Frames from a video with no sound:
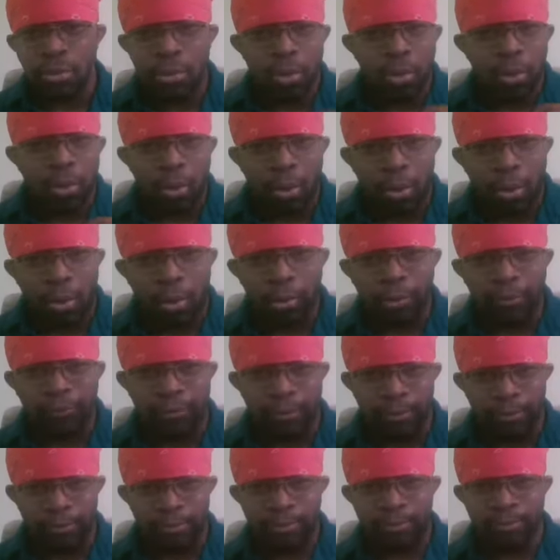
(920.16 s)
All of
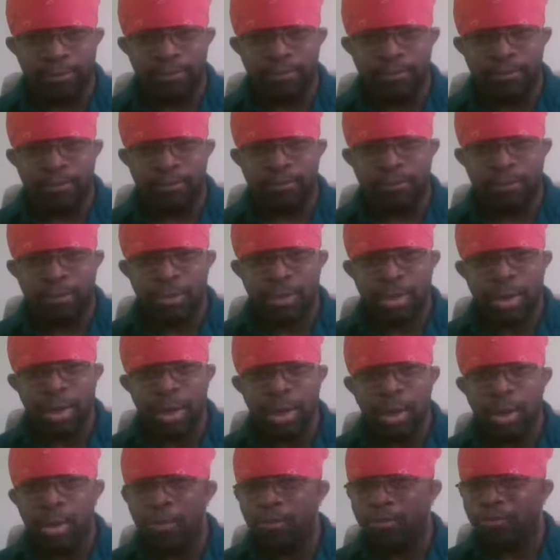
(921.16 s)
them.
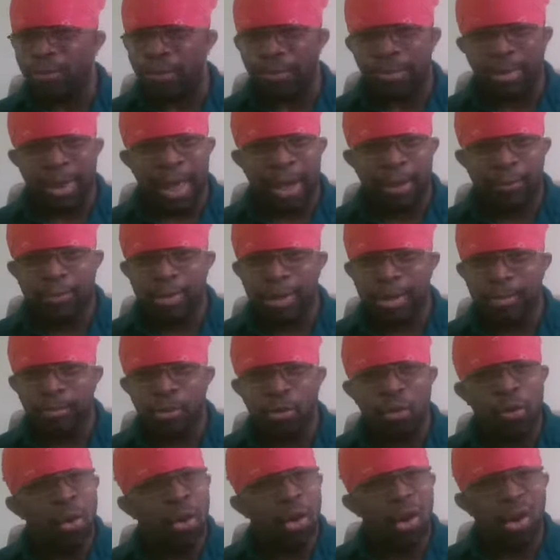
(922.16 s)
For black
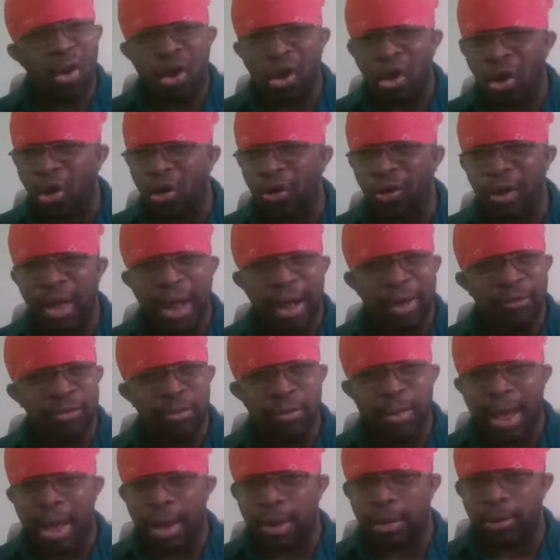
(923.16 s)
people, all lives
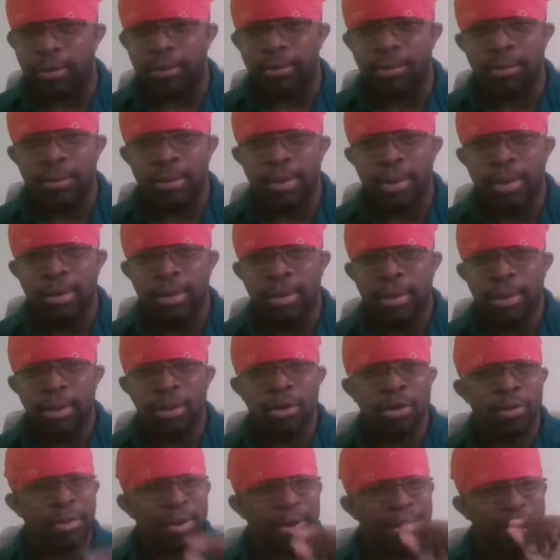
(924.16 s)
matter.
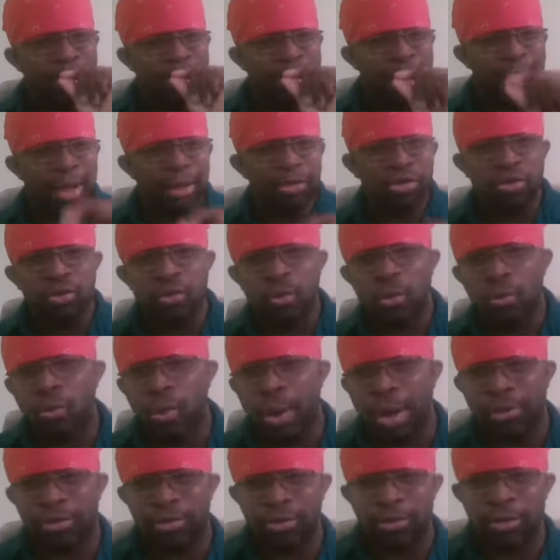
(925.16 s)
Go, but let me ask you a
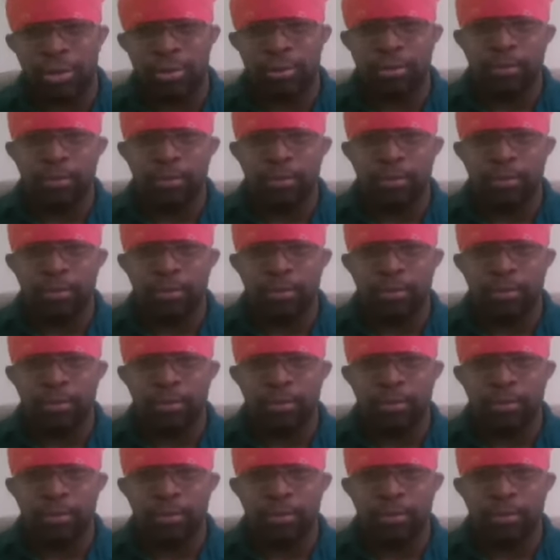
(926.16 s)
question.